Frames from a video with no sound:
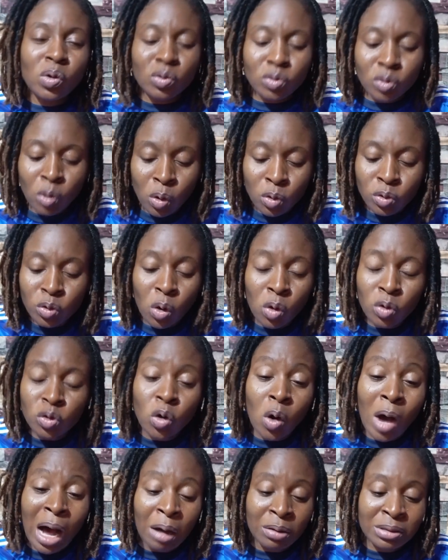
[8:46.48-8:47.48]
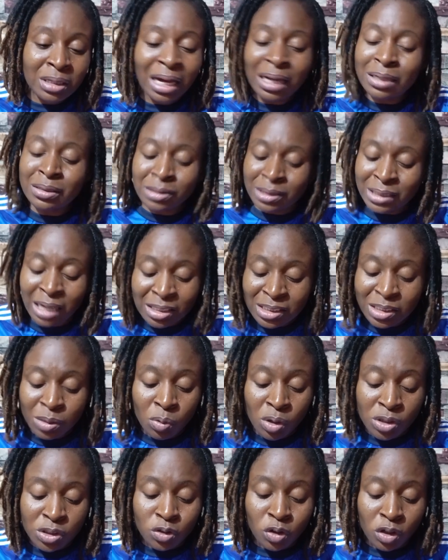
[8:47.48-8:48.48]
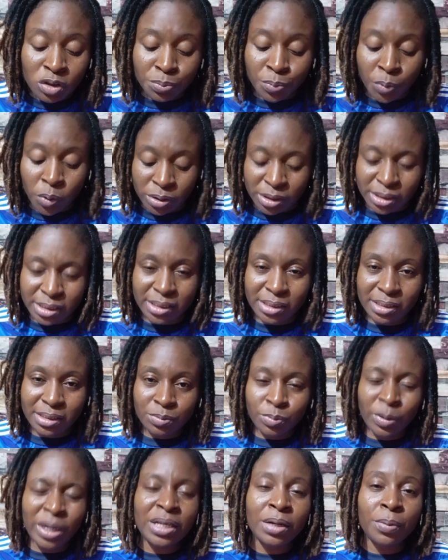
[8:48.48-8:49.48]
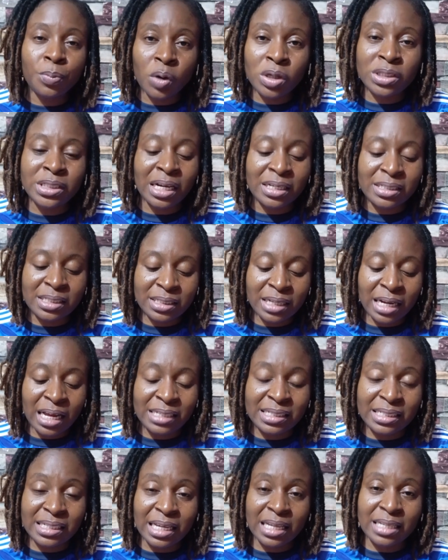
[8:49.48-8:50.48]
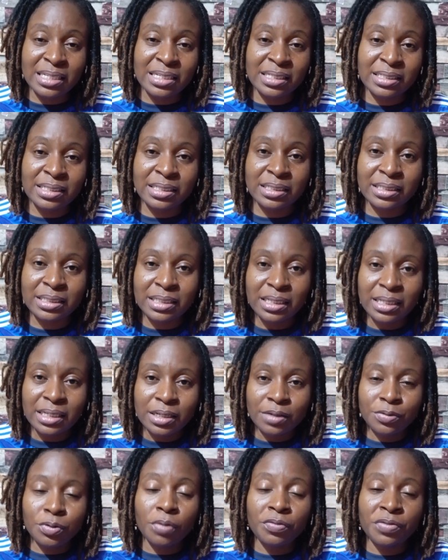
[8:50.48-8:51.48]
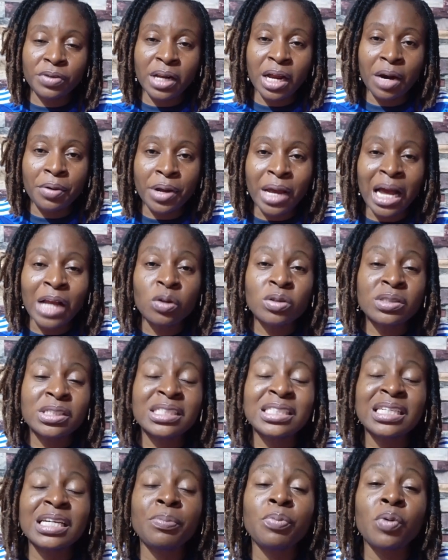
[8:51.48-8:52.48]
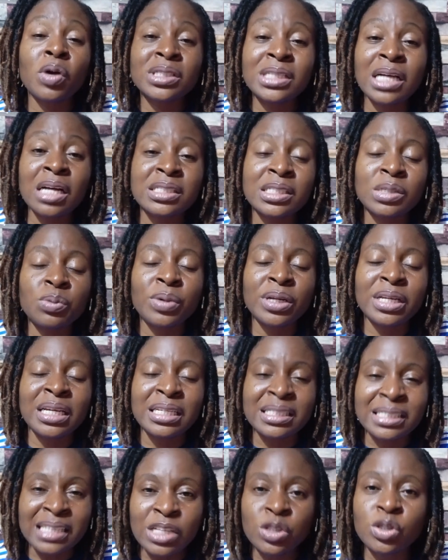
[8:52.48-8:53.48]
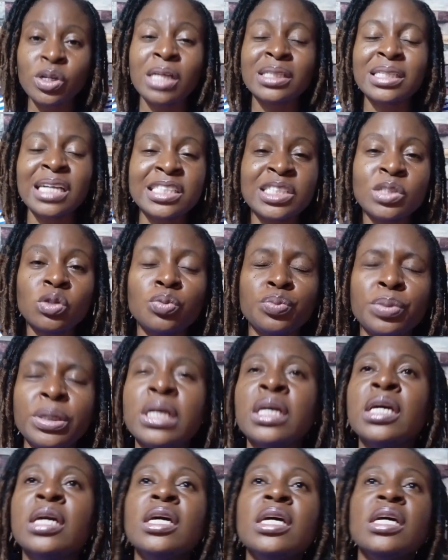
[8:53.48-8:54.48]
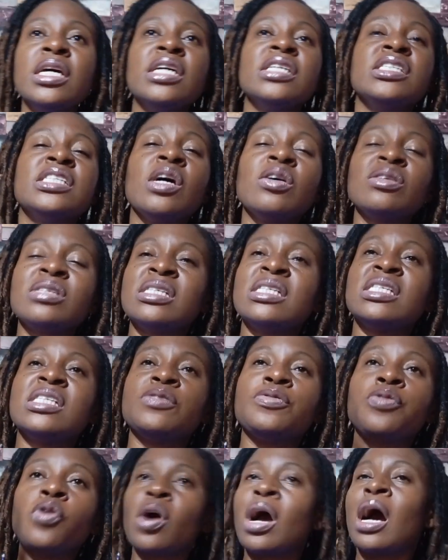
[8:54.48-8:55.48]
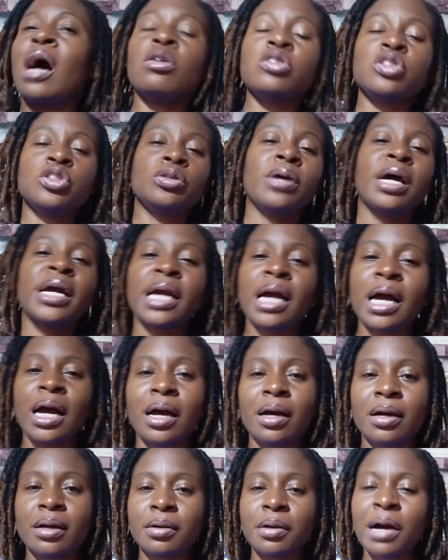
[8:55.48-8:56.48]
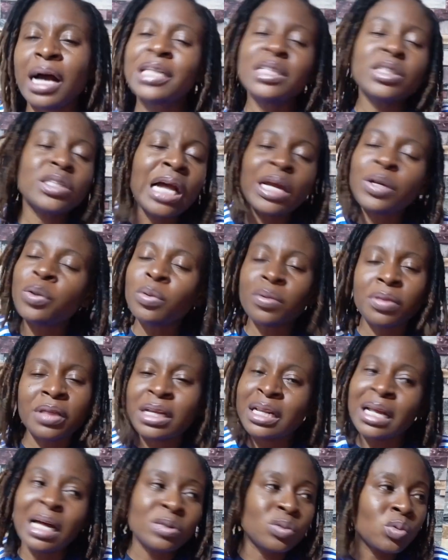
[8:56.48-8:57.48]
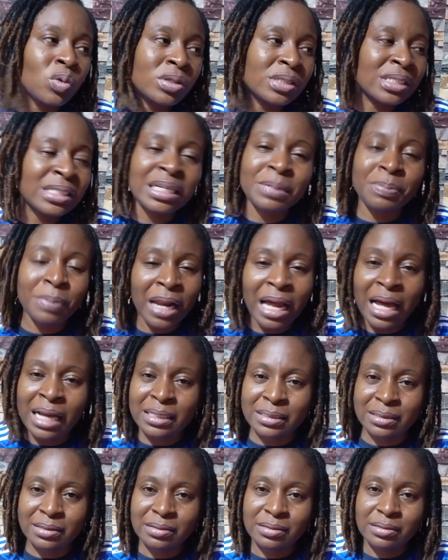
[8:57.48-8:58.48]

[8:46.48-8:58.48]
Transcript: No. Jackson was not bought. When they bought Jackson last season from Villarreal, I don't think they bought Jackson with the intention that Jackson would be Chelsea's focal striker. I don't think that was the plan.